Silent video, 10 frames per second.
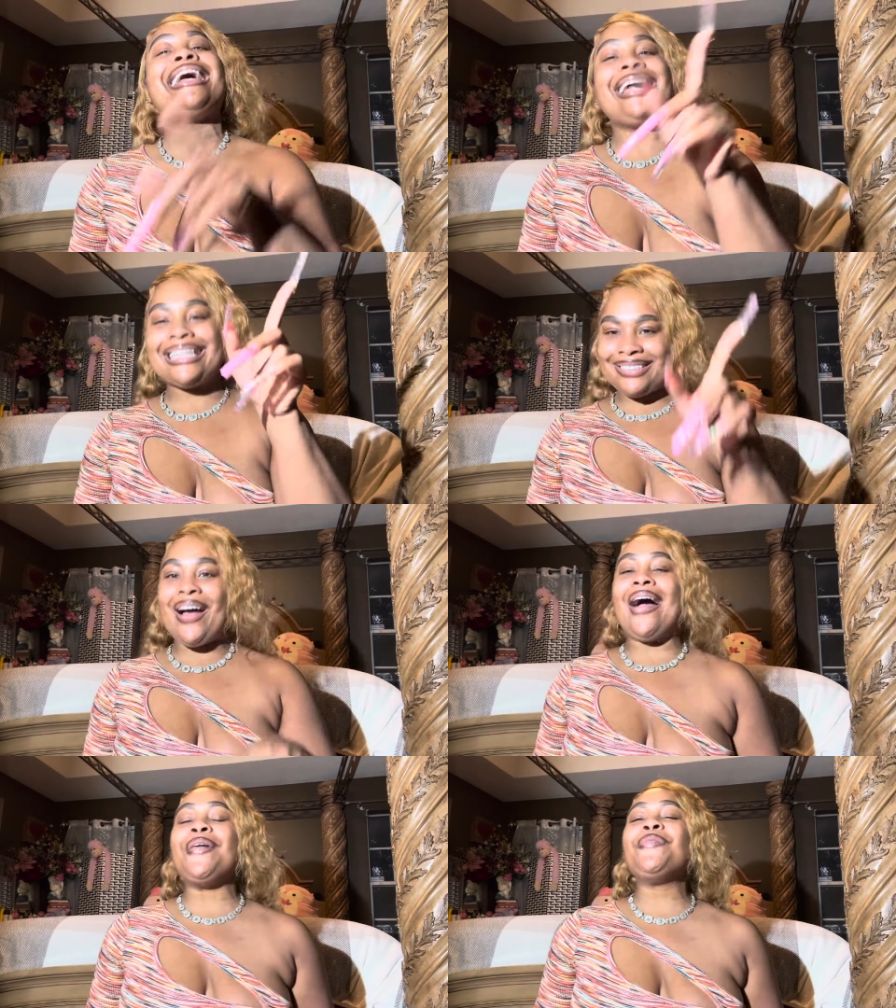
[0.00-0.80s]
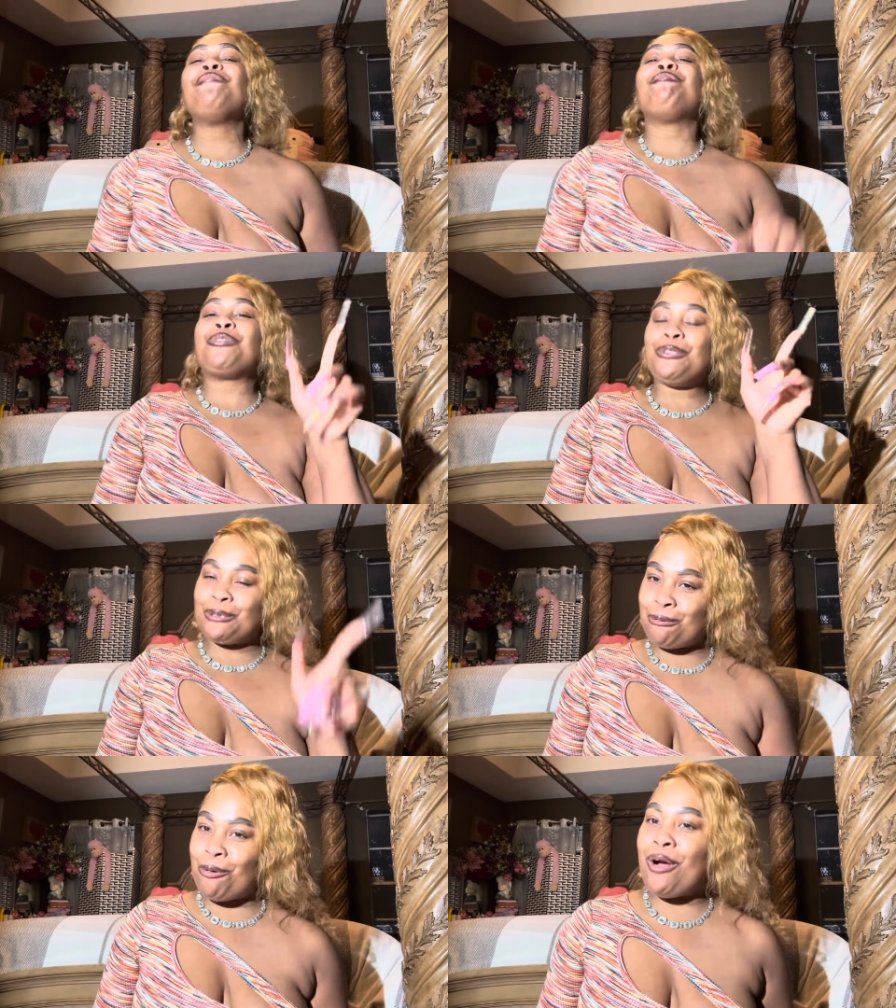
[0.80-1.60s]
That's right. You
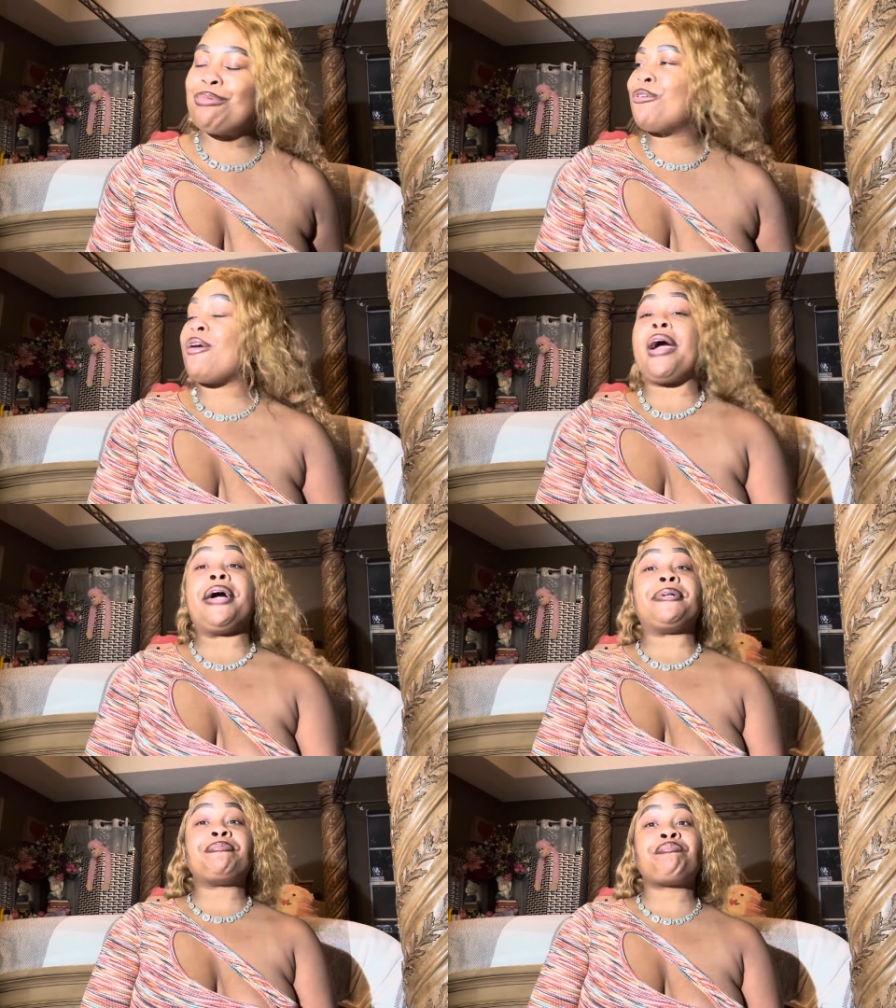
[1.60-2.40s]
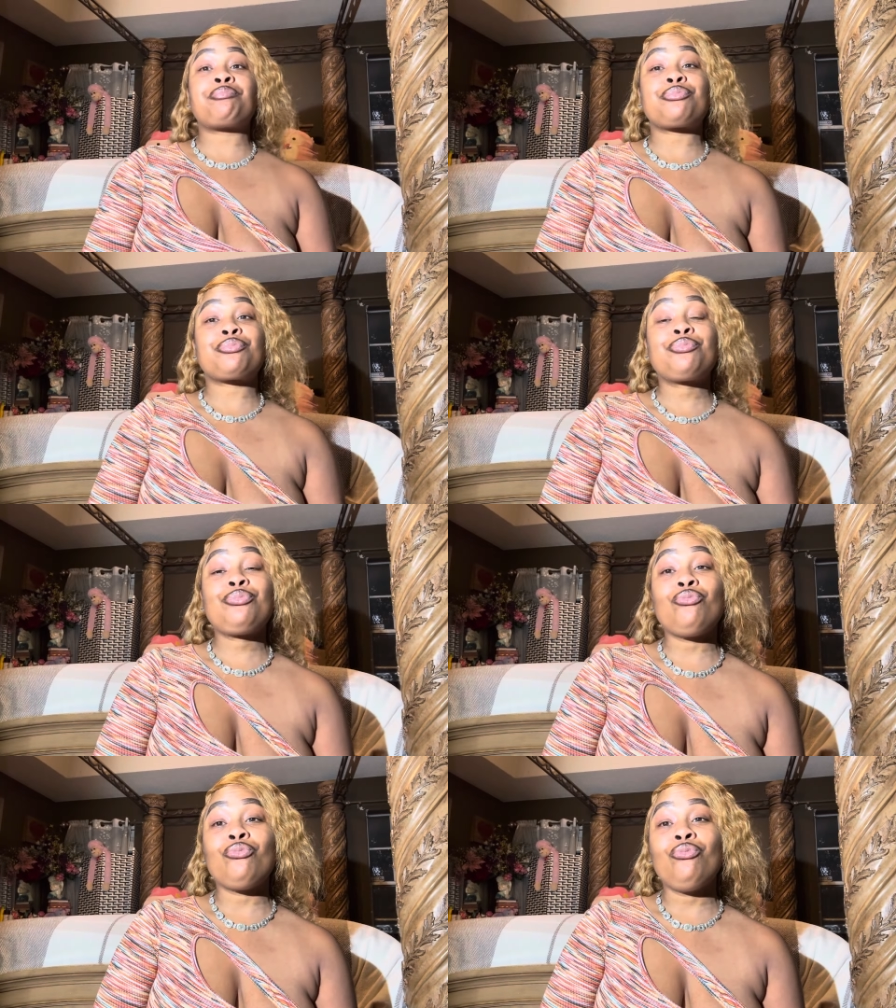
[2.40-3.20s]
scrub the ground
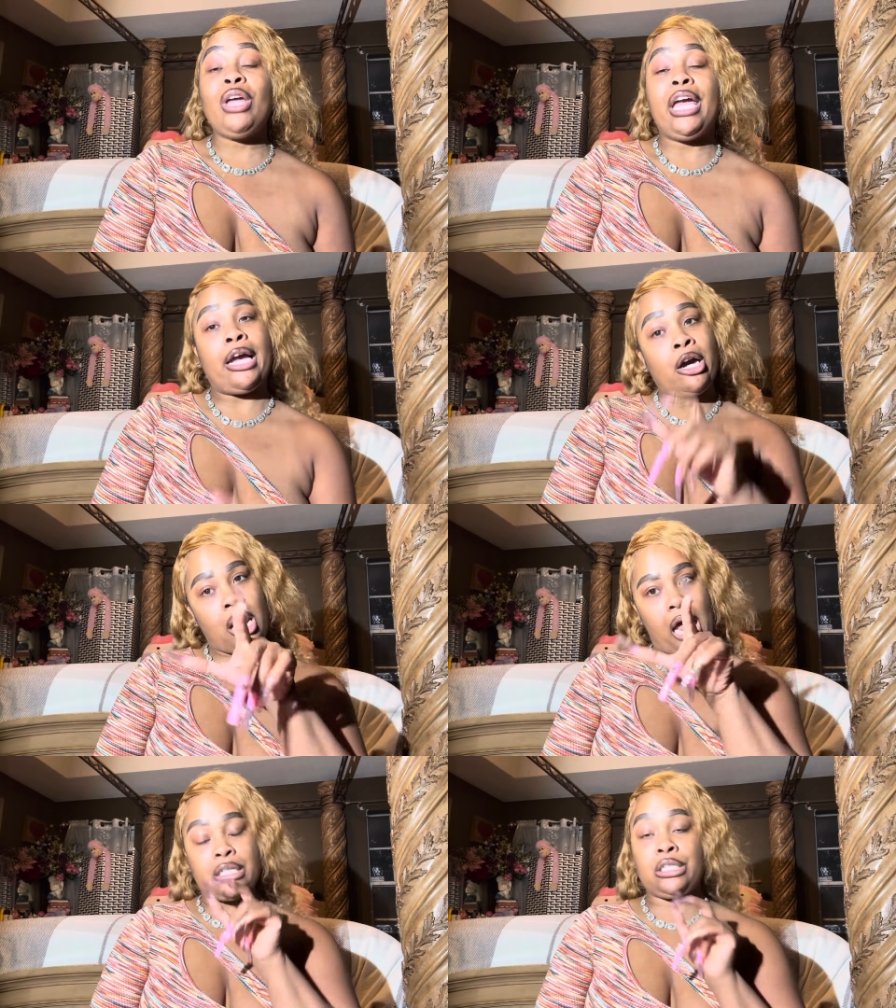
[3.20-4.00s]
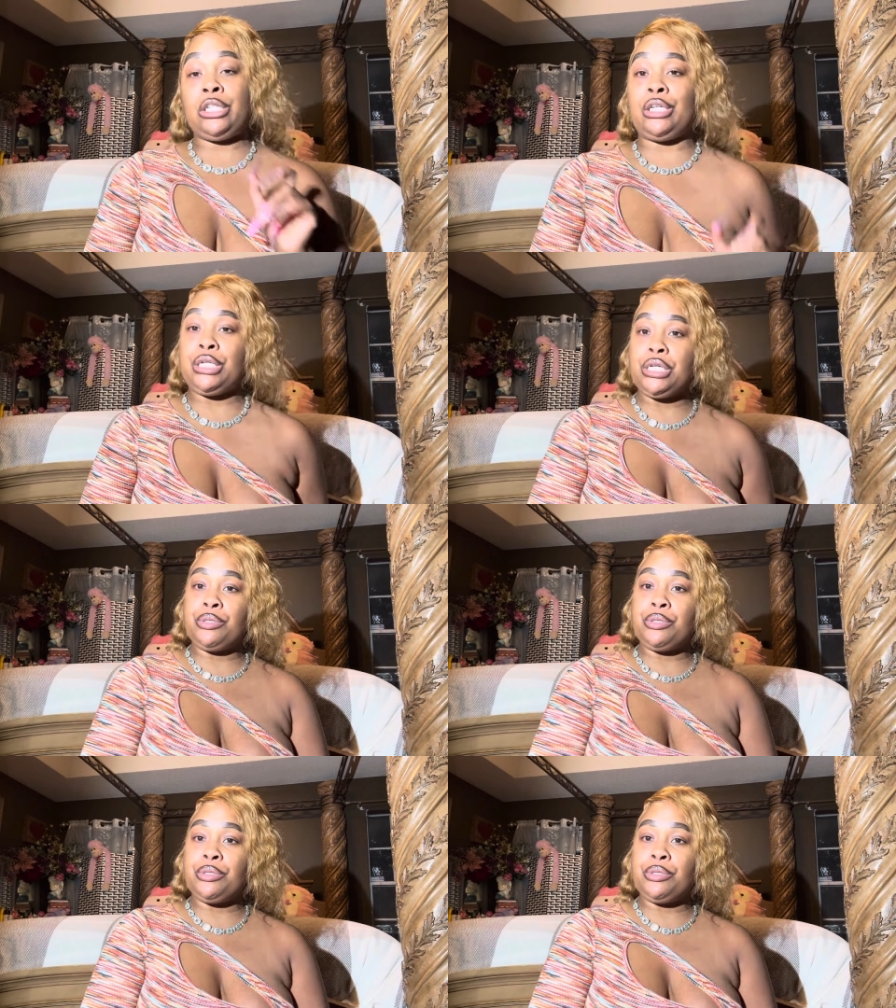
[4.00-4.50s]
and clock tea.